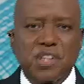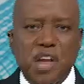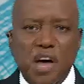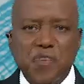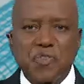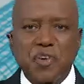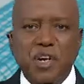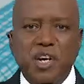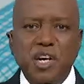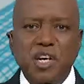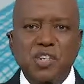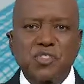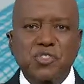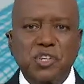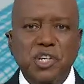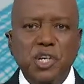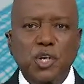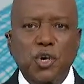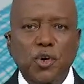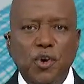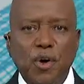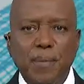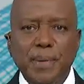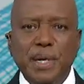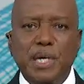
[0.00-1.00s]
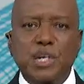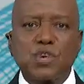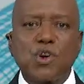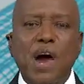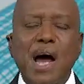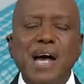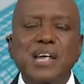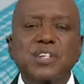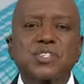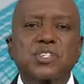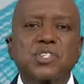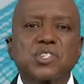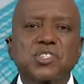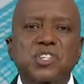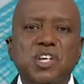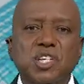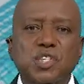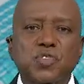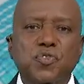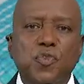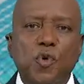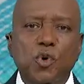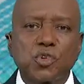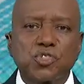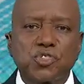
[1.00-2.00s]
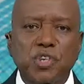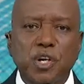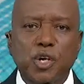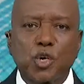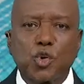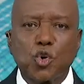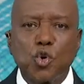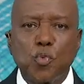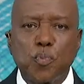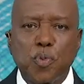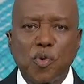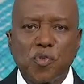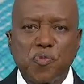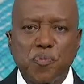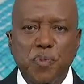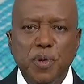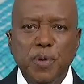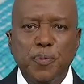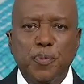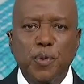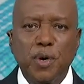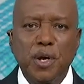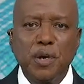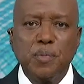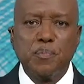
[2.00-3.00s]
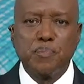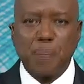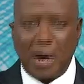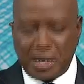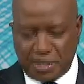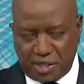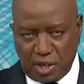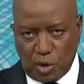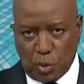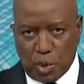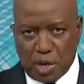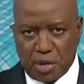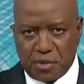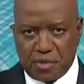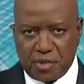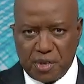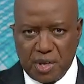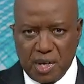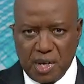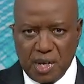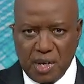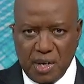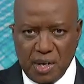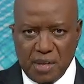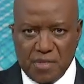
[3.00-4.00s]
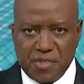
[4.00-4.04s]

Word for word: South Africa's economic crisis has forced a group of people in Butterworth